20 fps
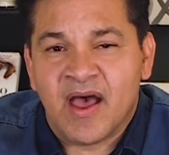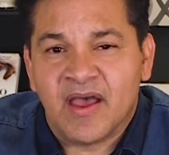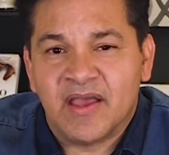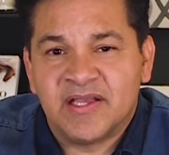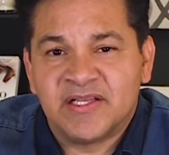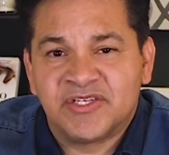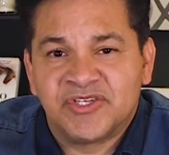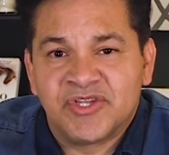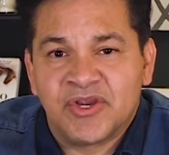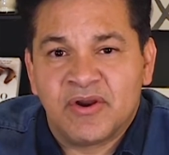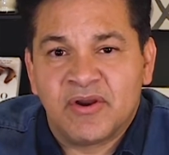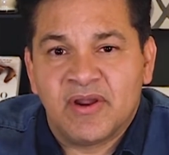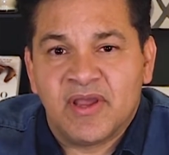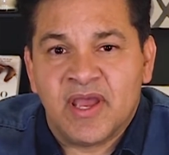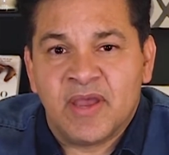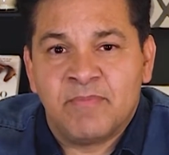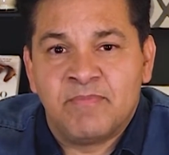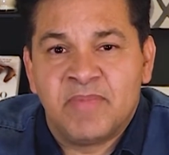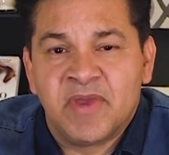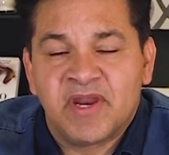Is there
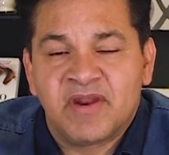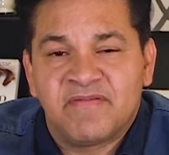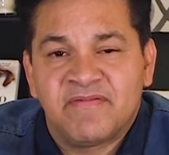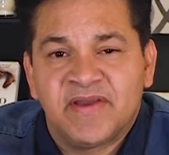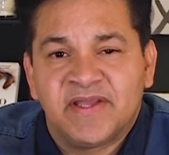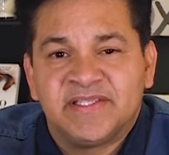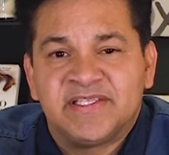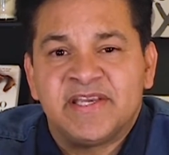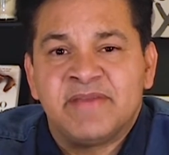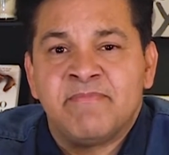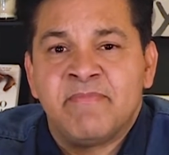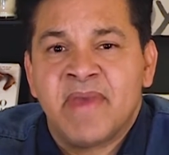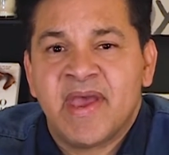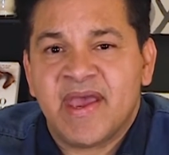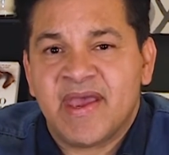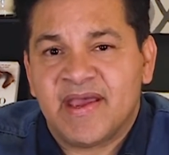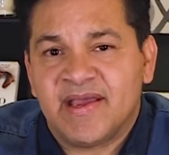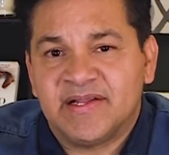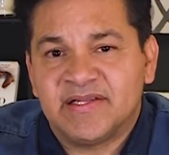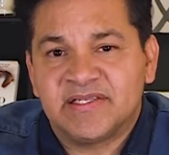a bit of a
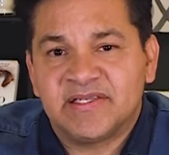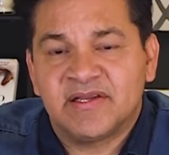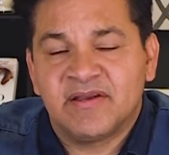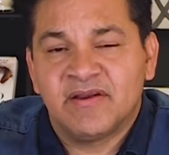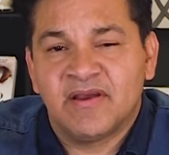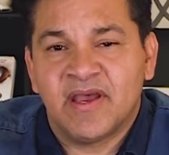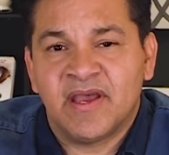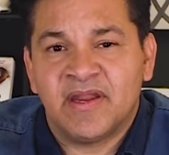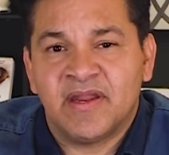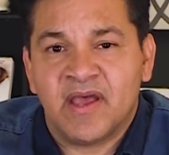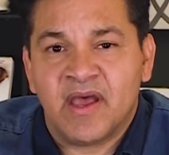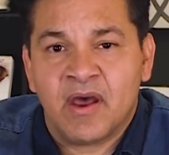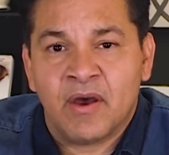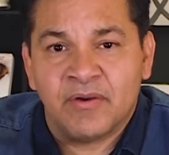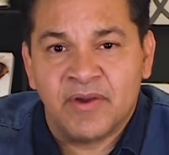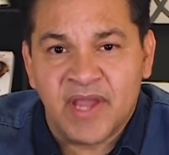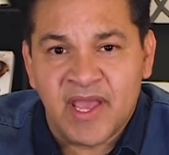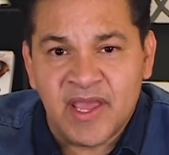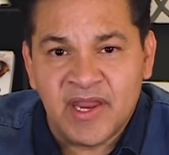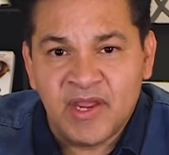demand and
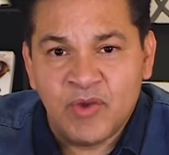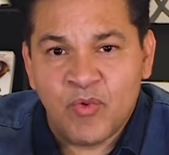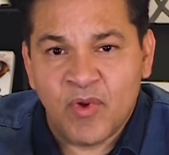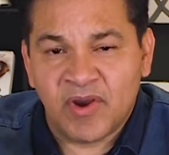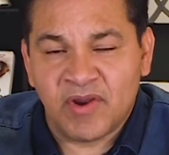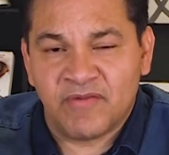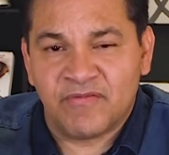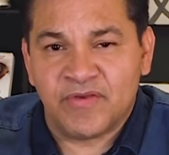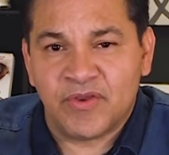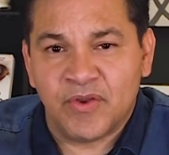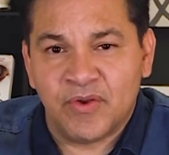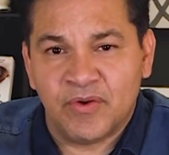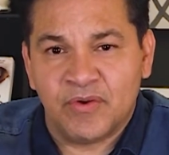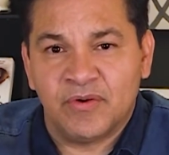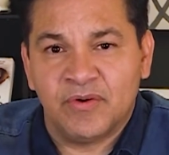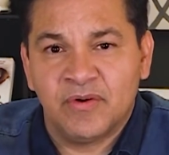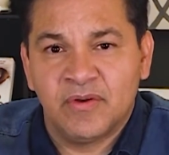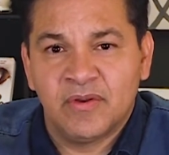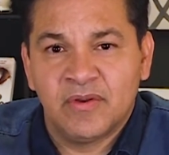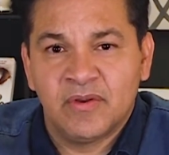on any one of
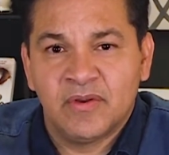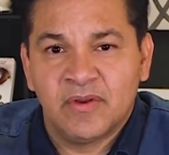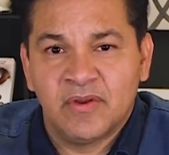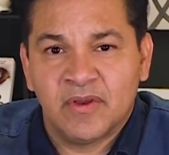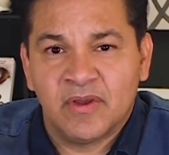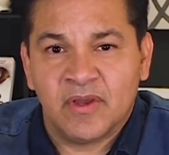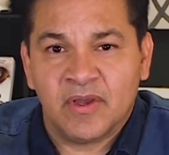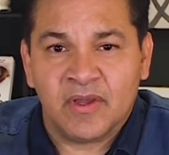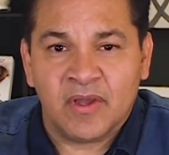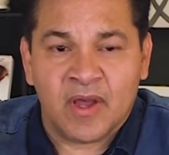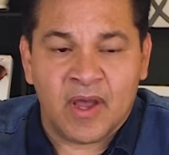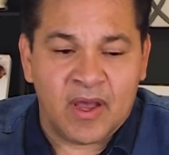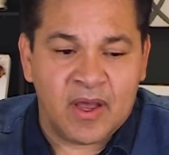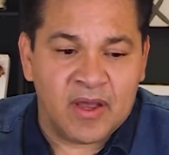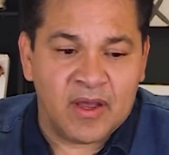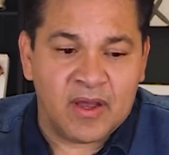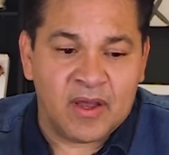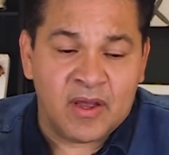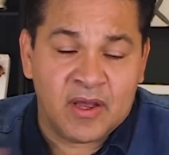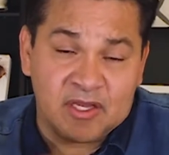you,
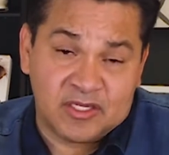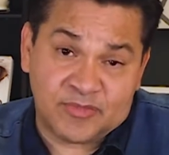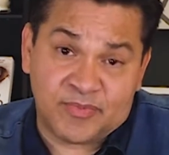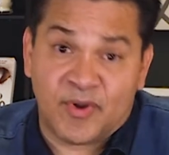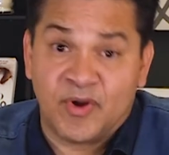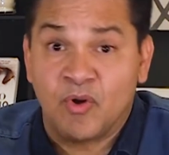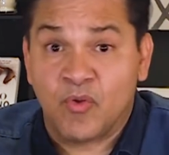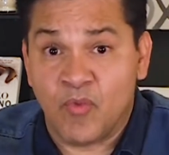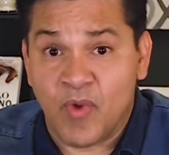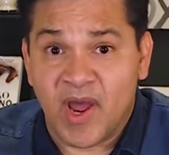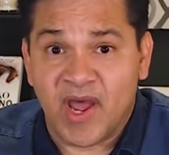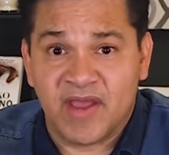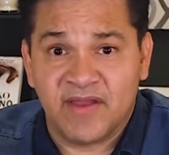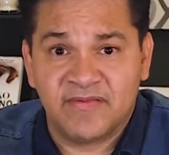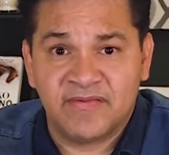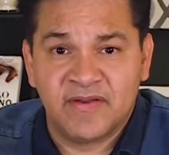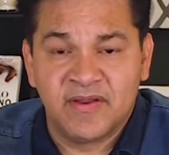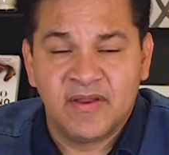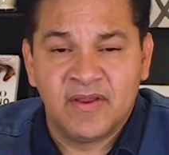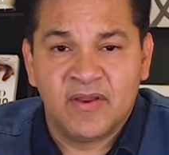husband or
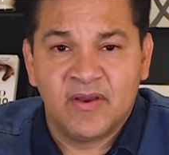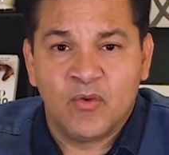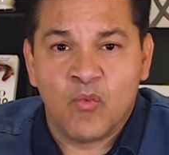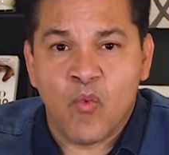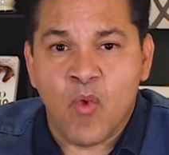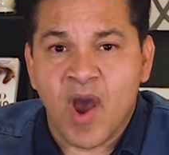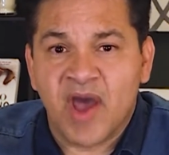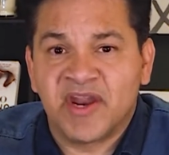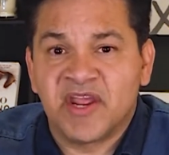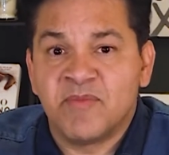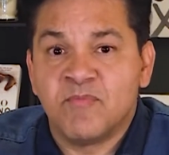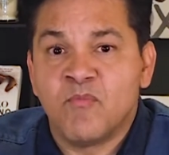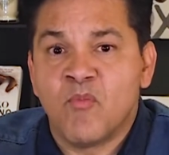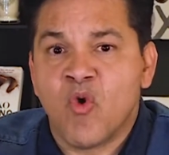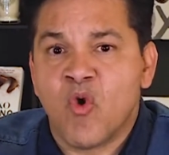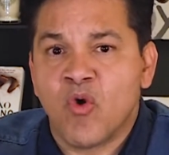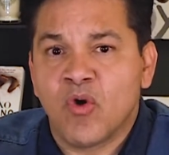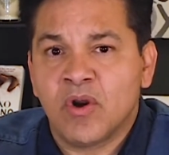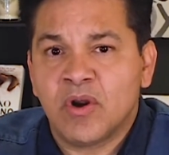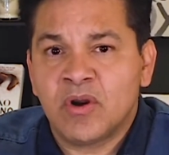wife, wanting
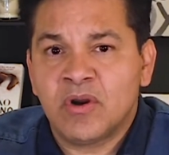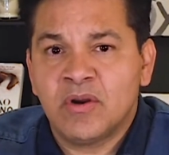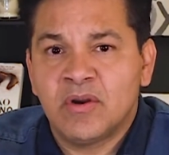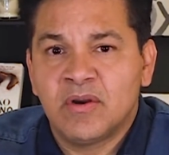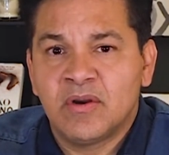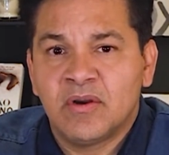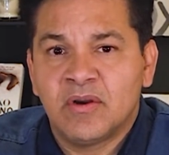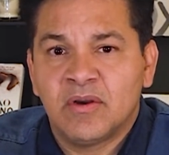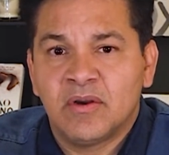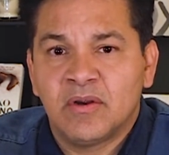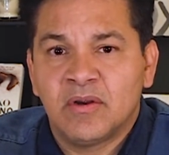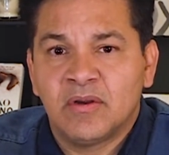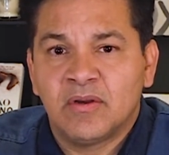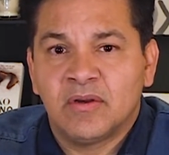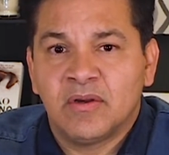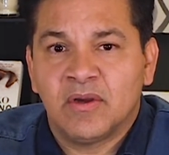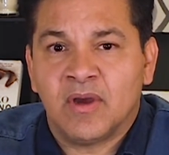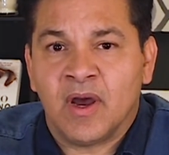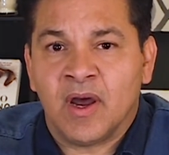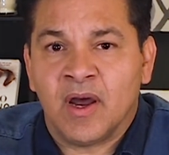more
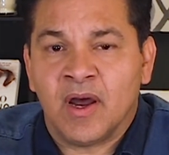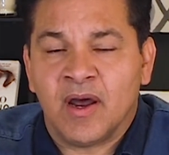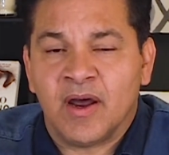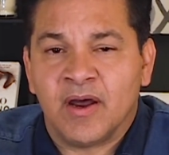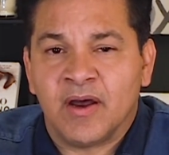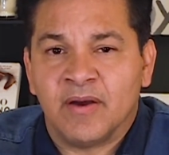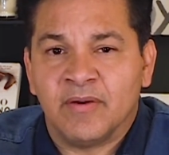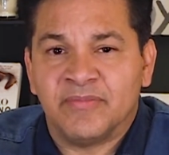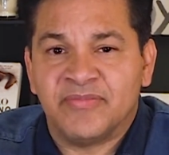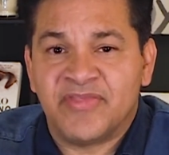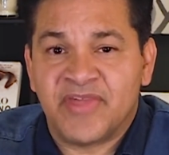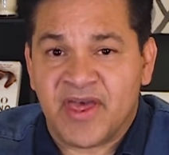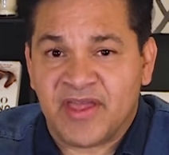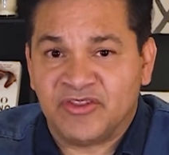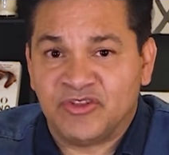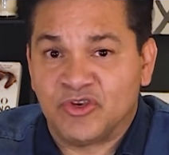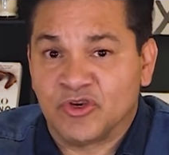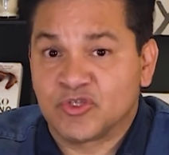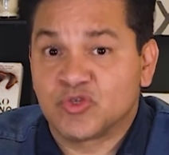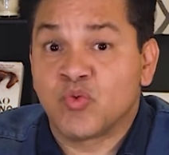
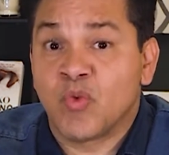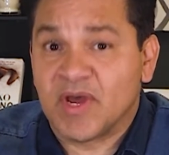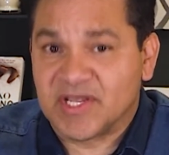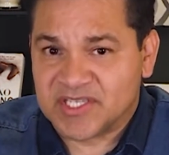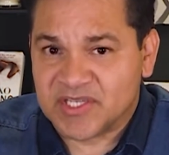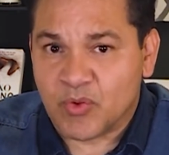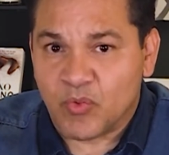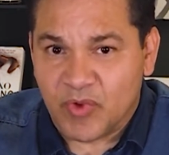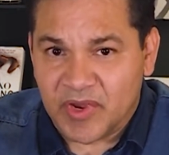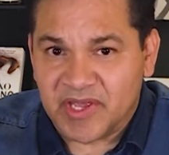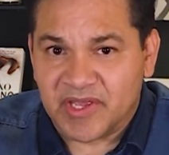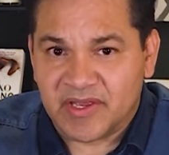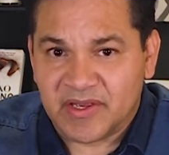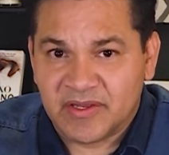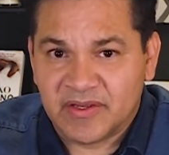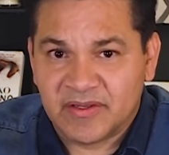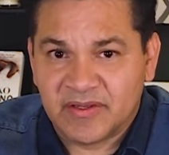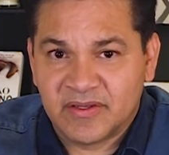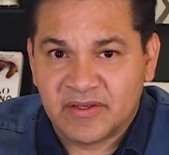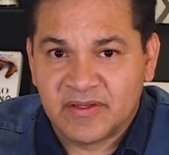than just once a week?
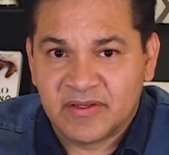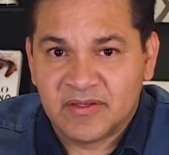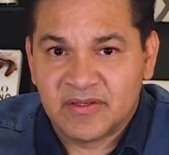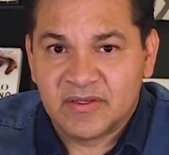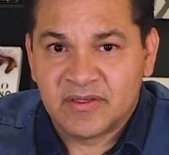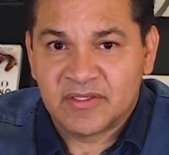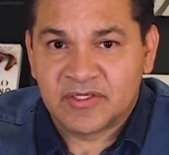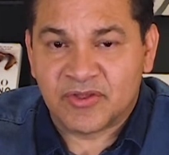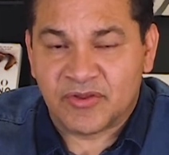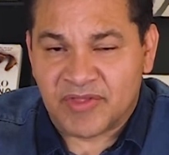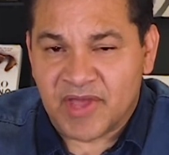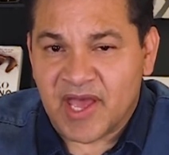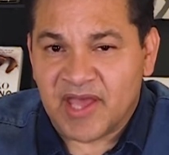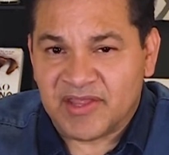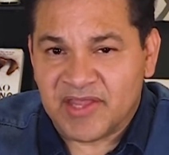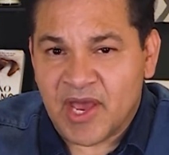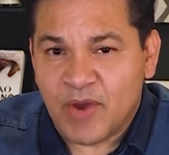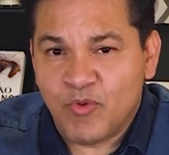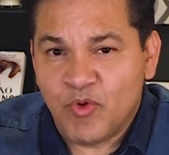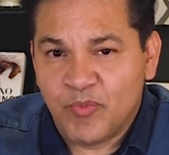So
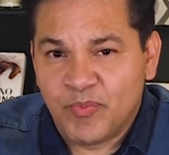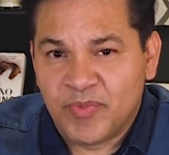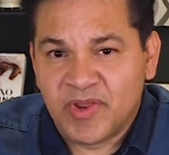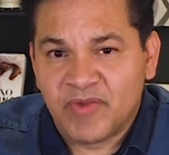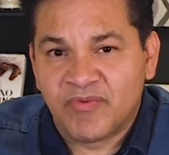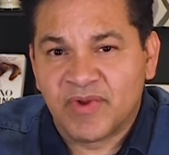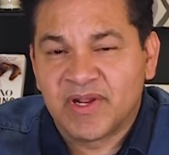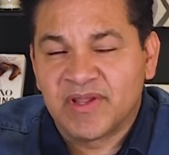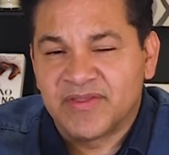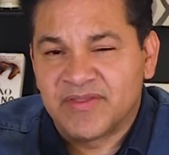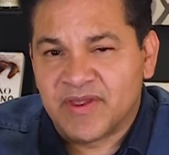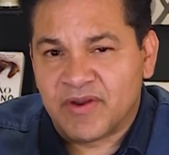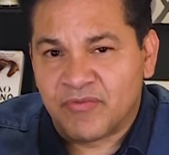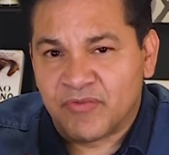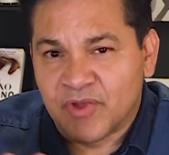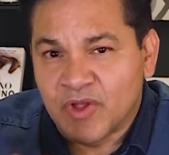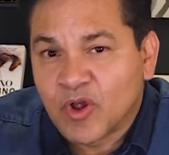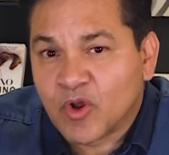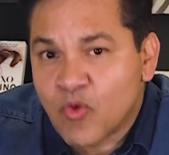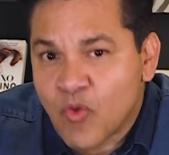that would be really the
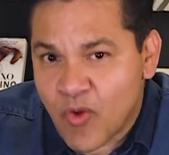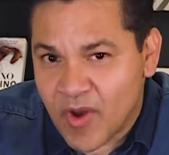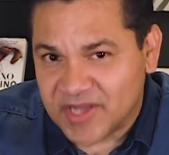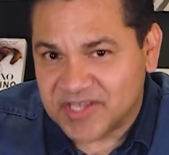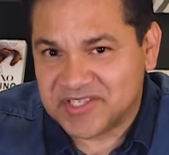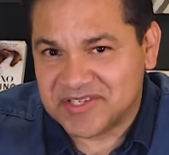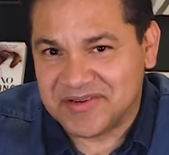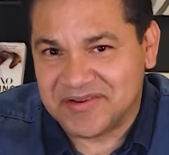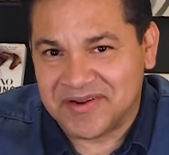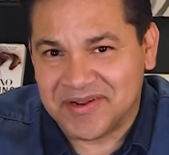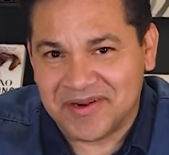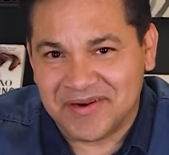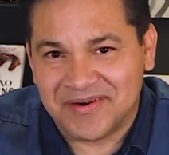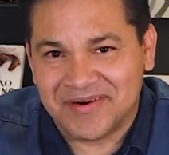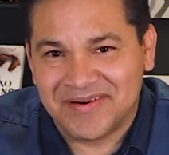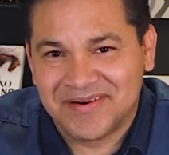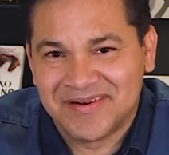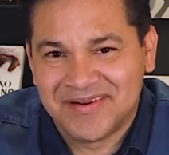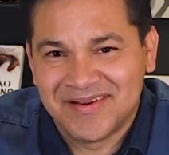real question here.